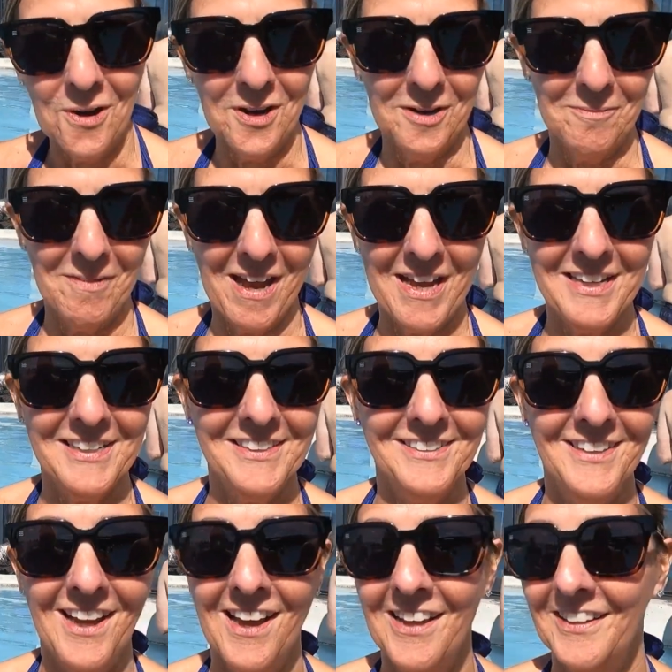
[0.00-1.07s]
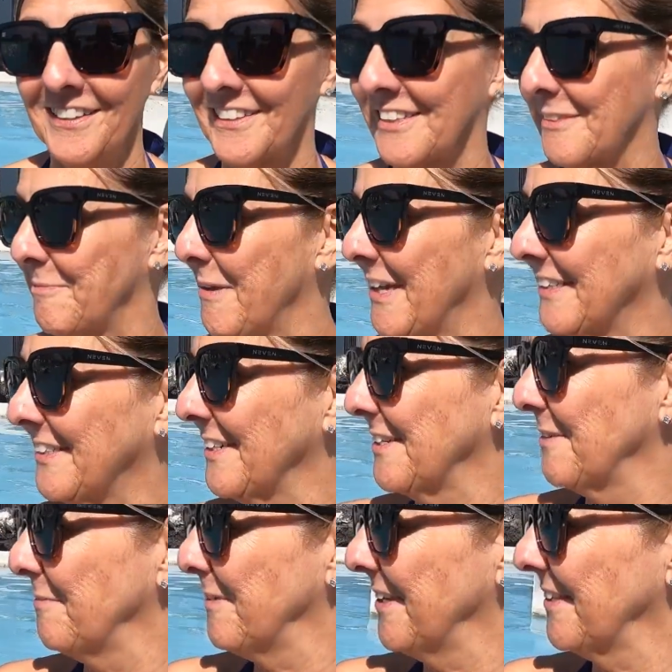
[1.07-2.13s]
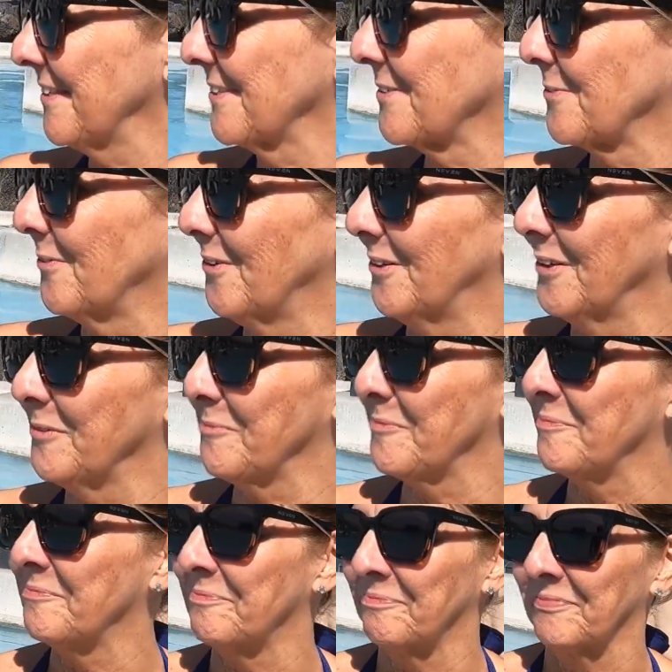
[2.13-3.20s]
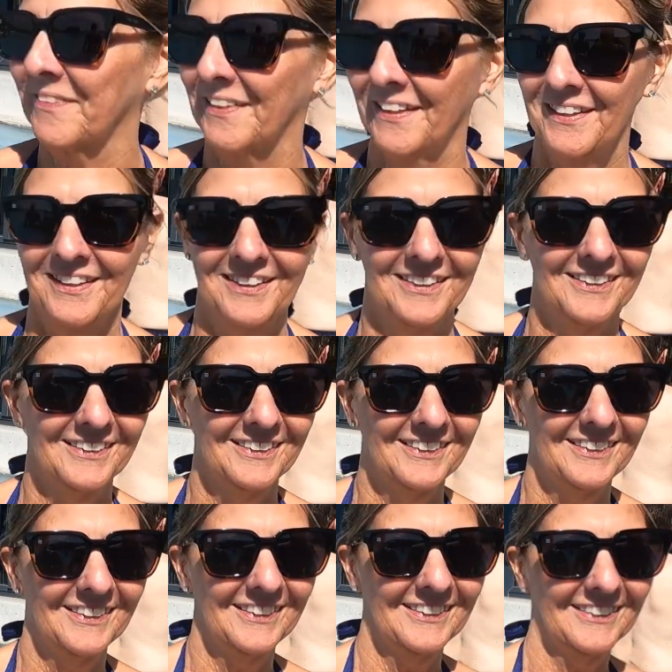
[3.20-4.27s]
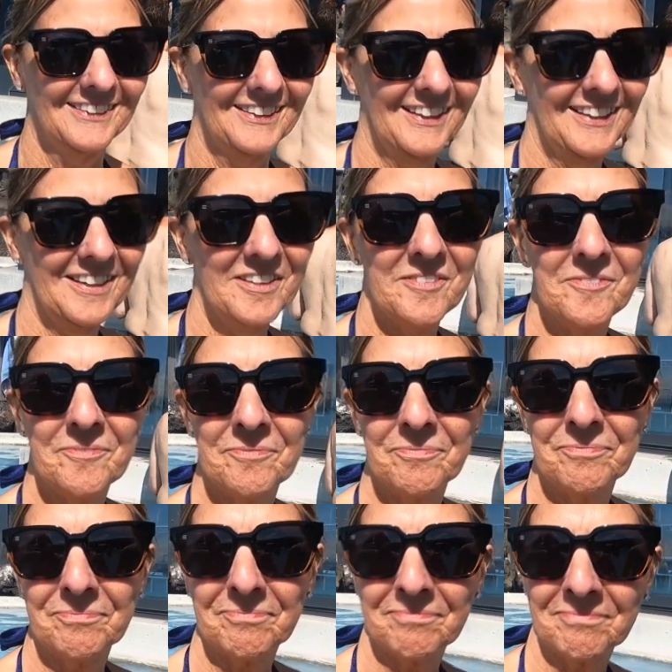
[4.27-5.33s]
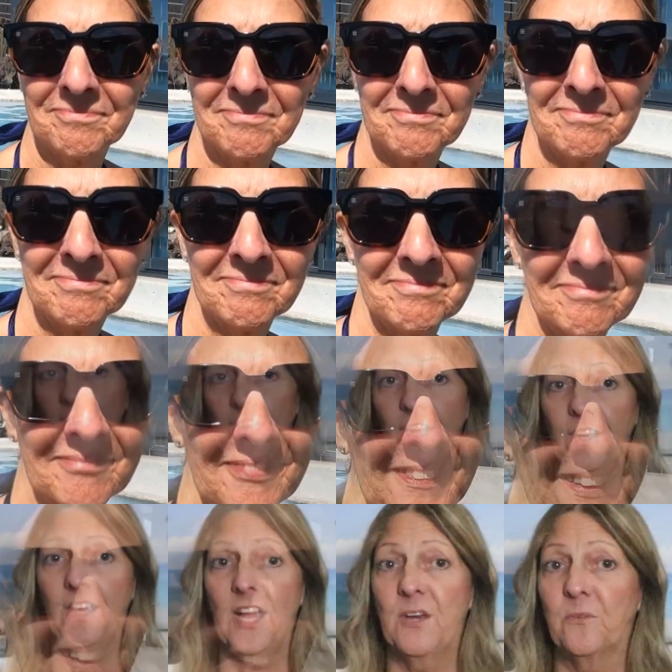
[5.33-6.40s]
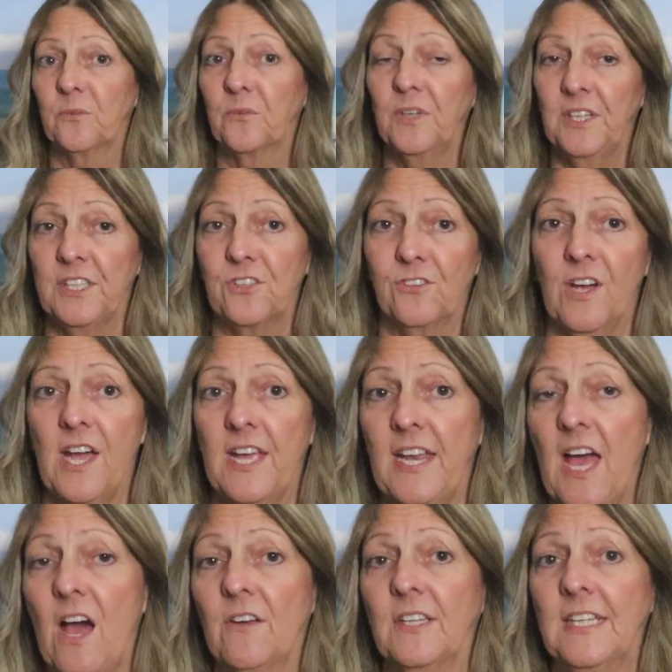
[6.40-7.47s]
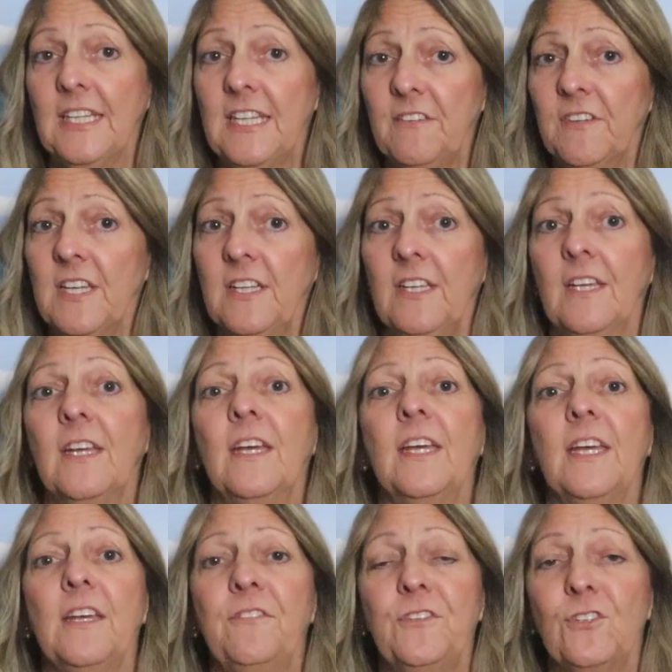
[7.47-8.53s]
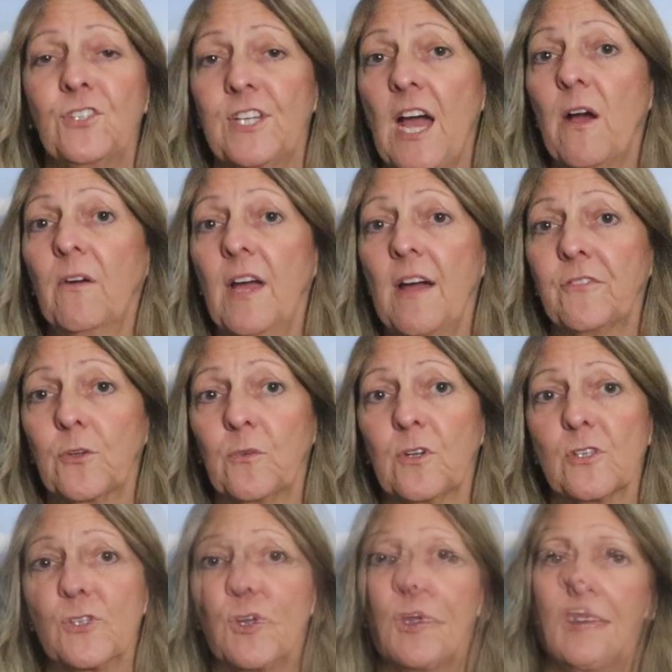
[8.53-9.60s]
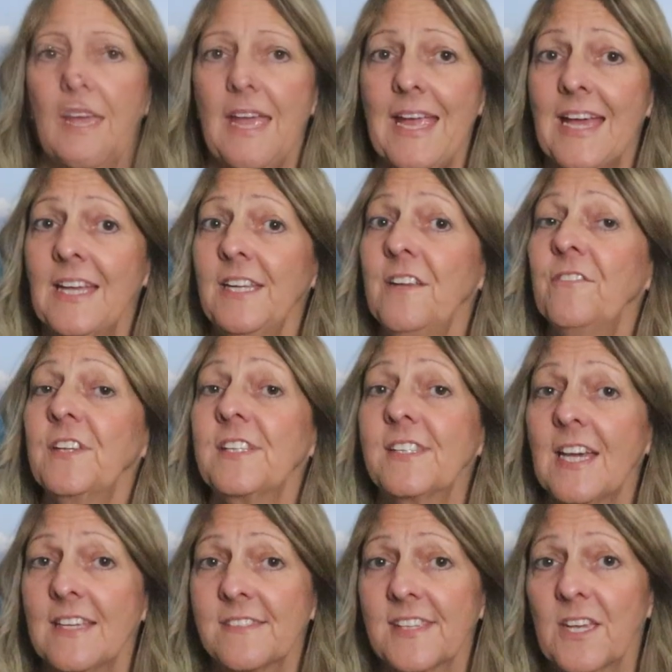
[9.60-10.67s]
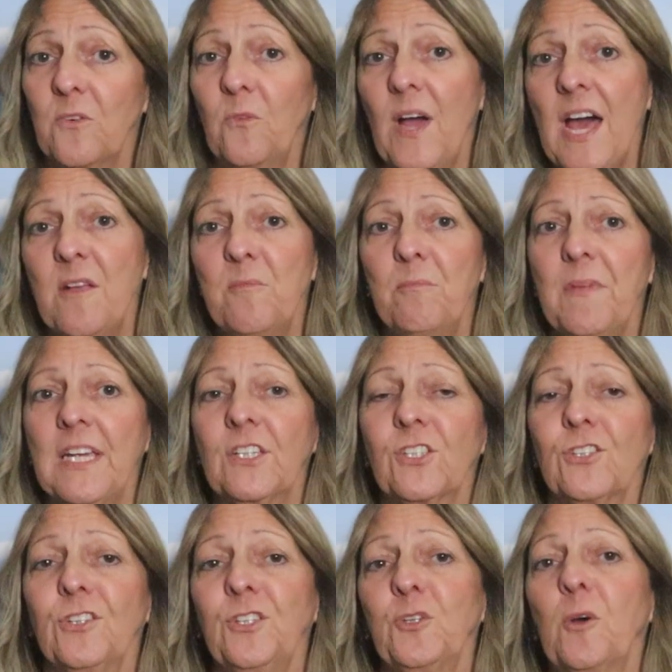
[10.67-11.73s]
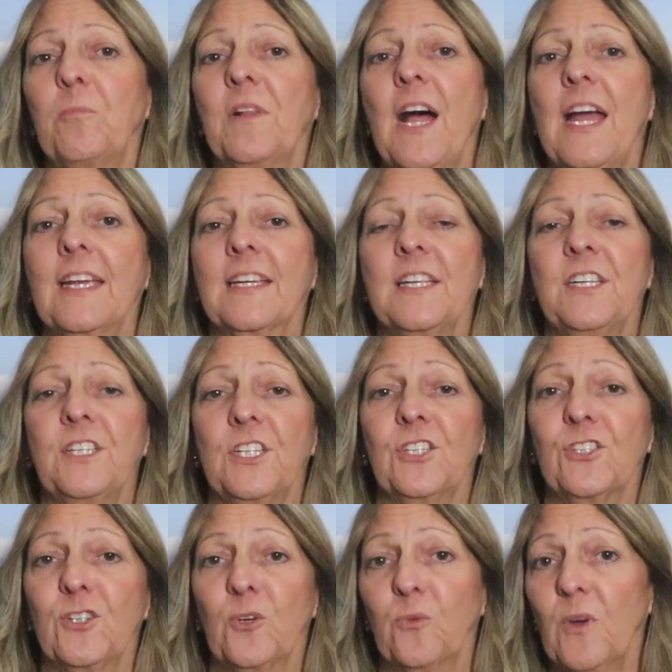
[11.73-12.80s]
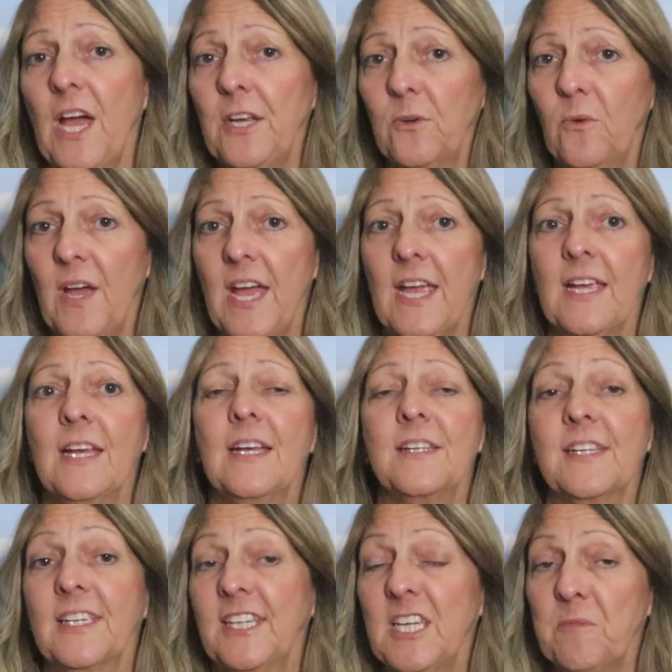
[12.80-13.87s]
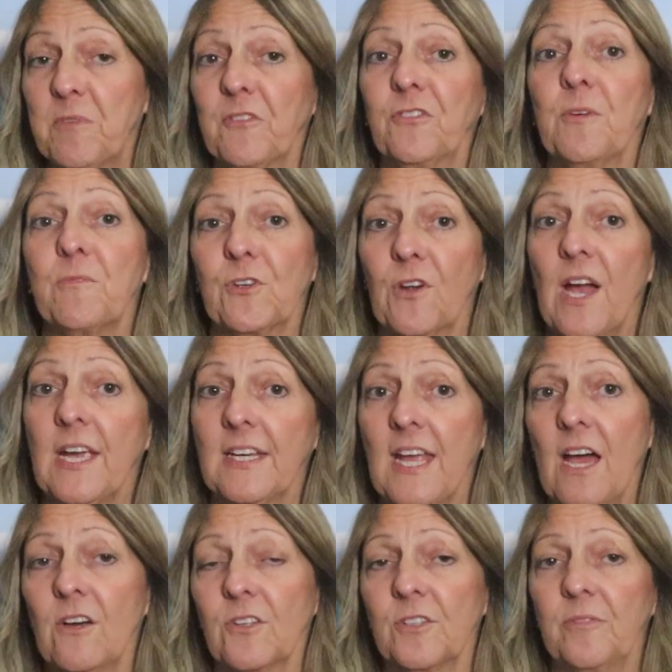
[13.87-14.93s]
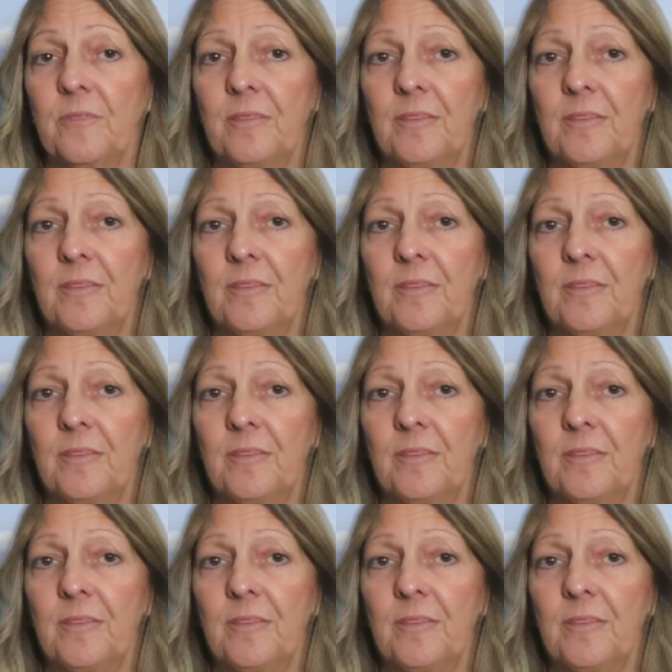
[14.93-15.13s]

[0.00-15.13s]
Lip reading: don't get it wet. The unique chemicals in the water at the baths can destroy your hair and really dry it out, even if you shower afterwards. And if it does get wet, make sure you apply conditioner right away to keep it from drying out.